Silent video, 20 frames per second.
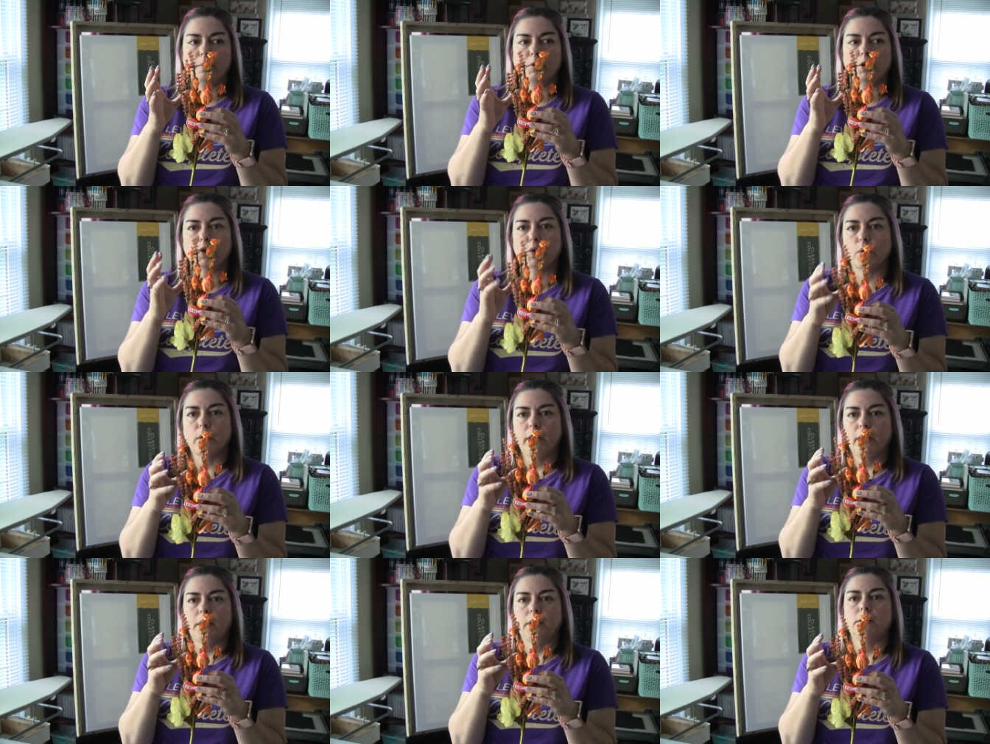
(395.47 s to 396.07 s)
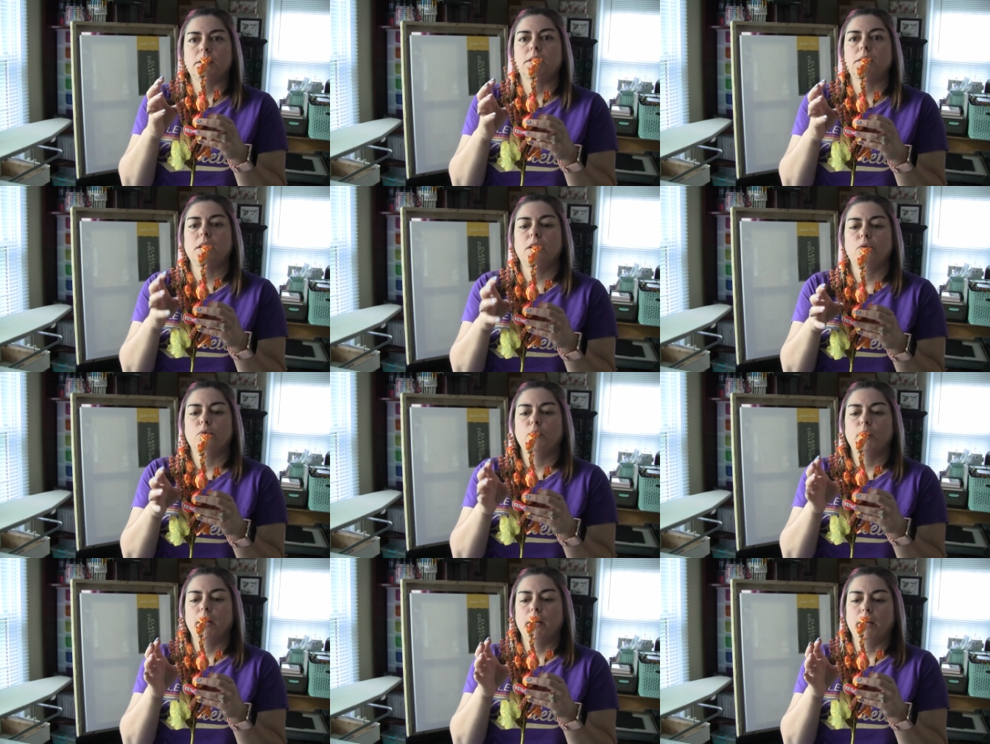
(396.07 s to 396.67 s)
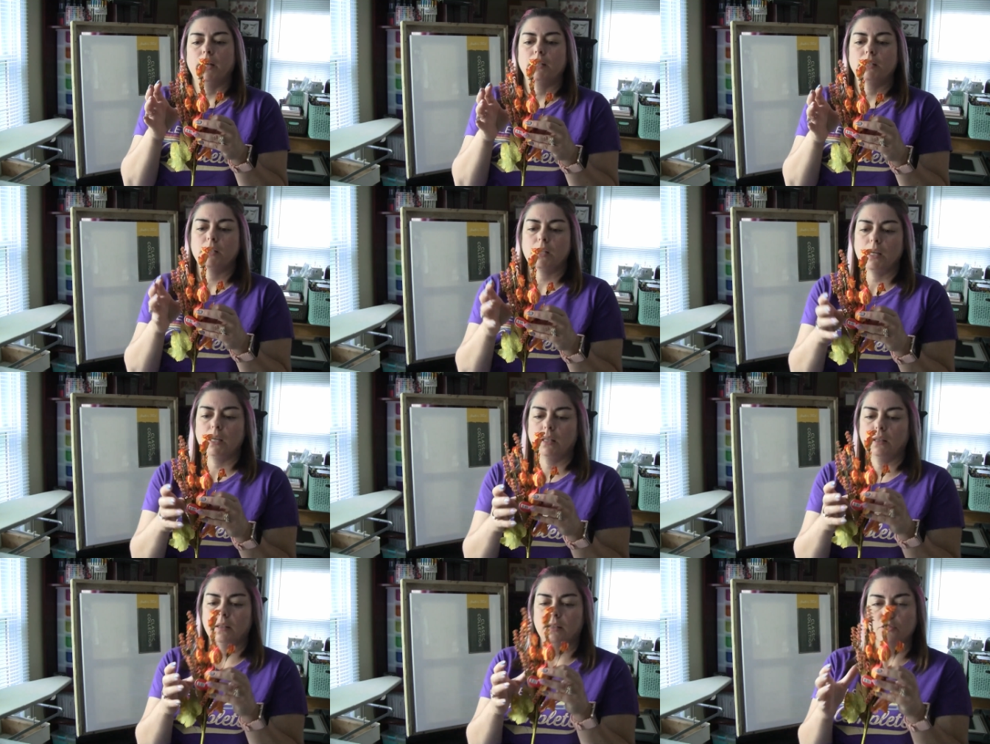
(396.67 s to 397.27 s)
greens and reds
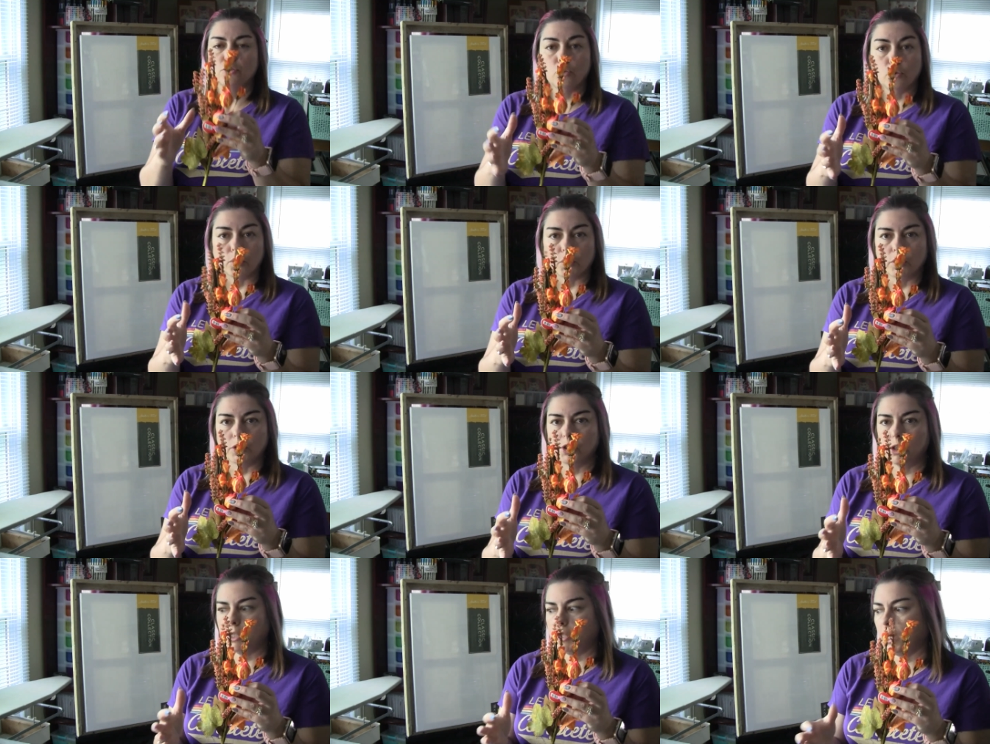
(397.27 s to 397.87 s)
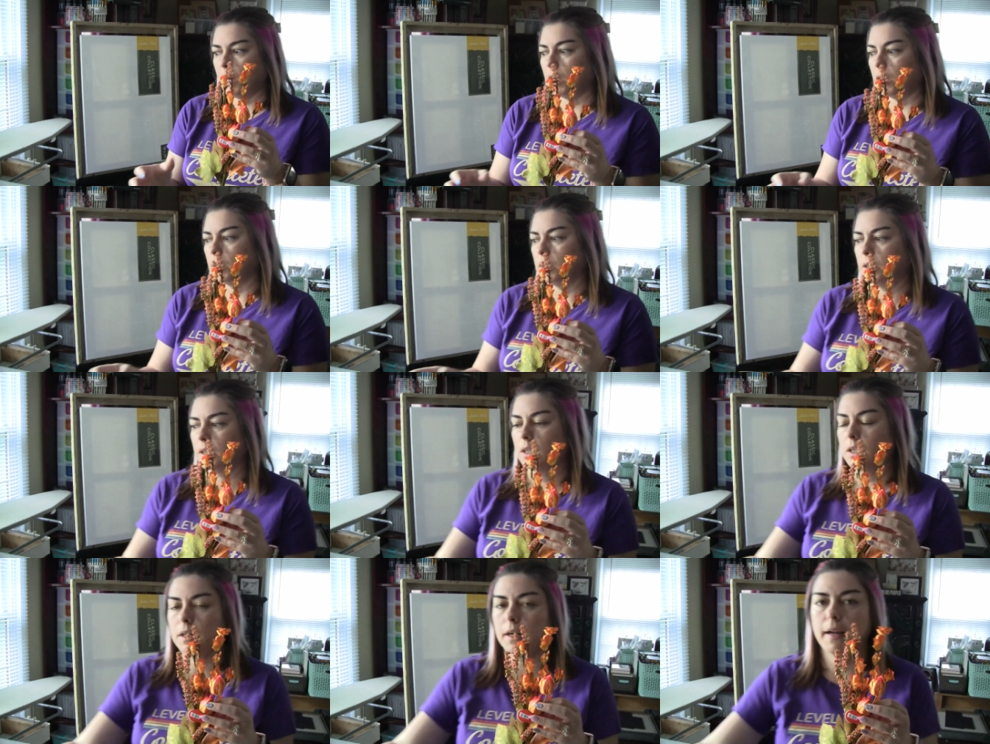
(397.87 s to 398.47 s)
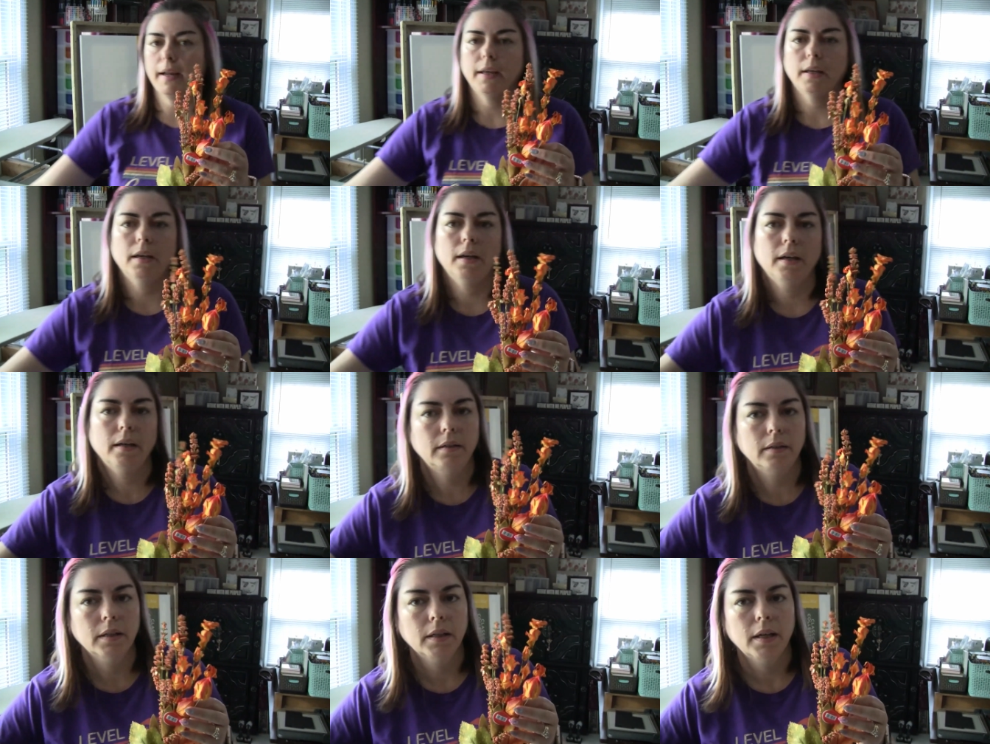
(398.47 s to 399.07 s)
in this orangey color
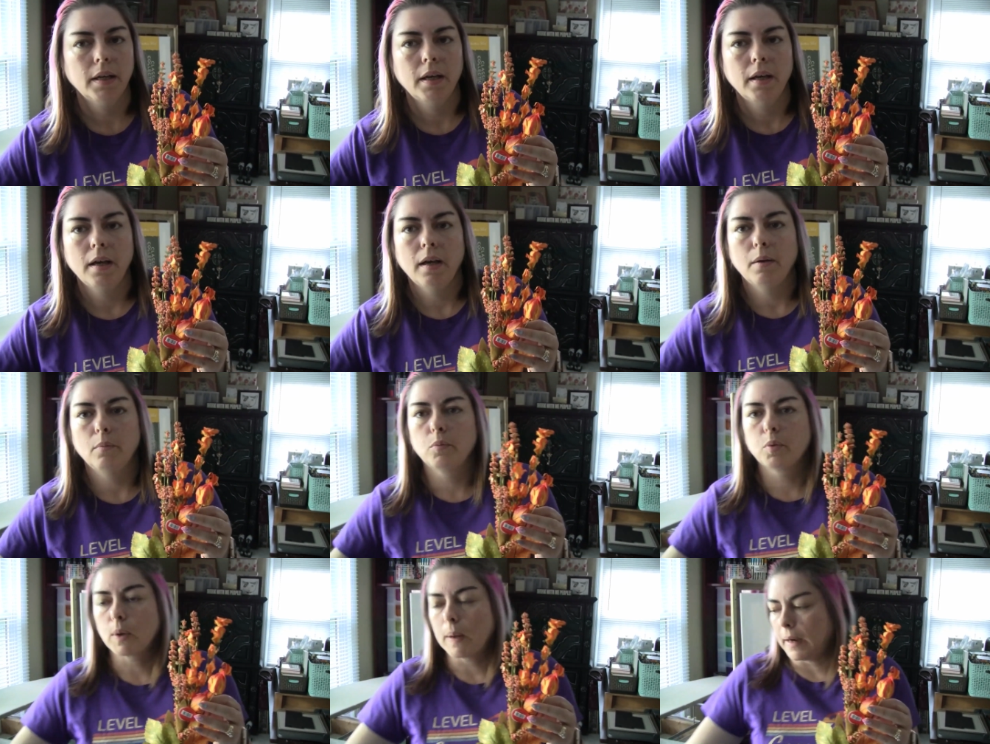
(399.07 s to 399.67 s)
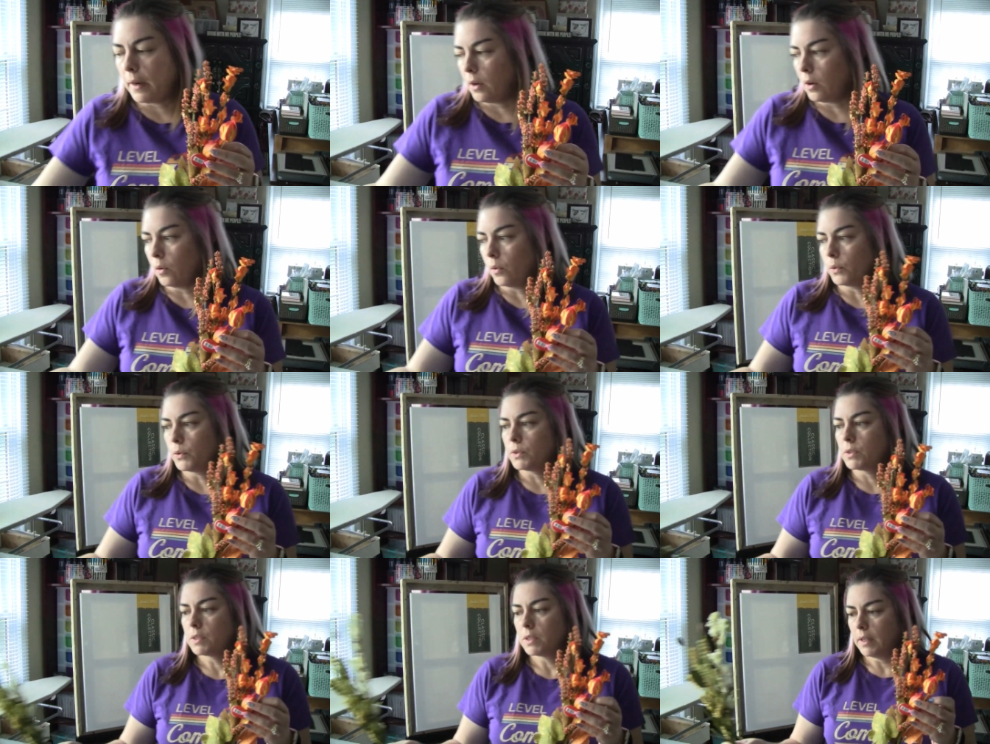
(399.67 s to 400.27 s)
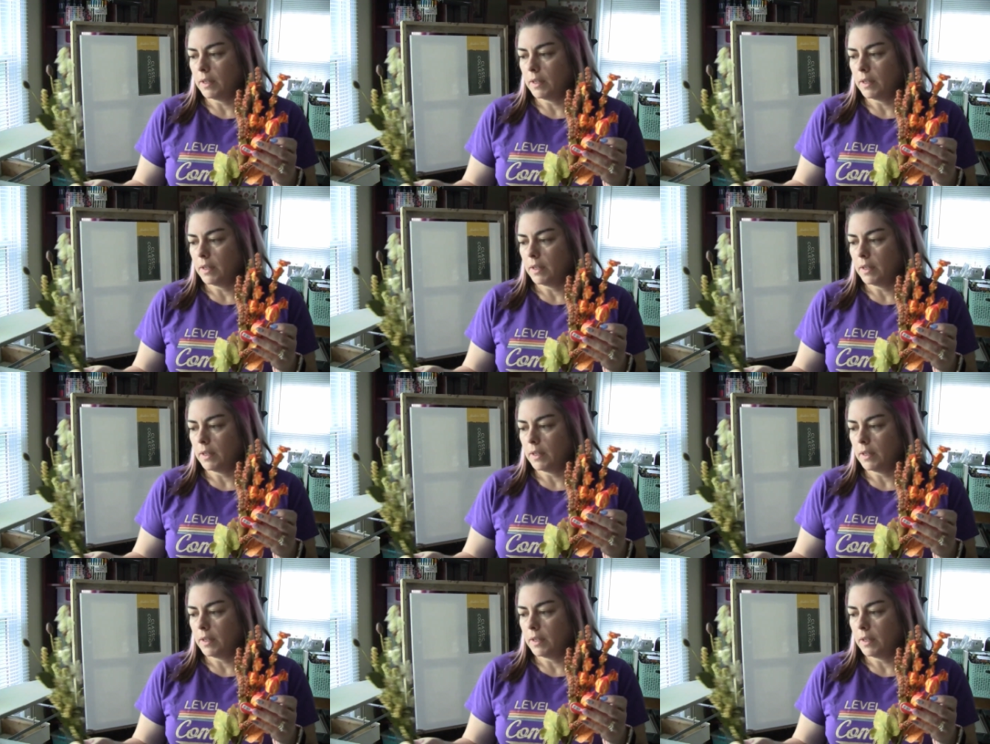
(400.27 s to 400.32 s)
and browns.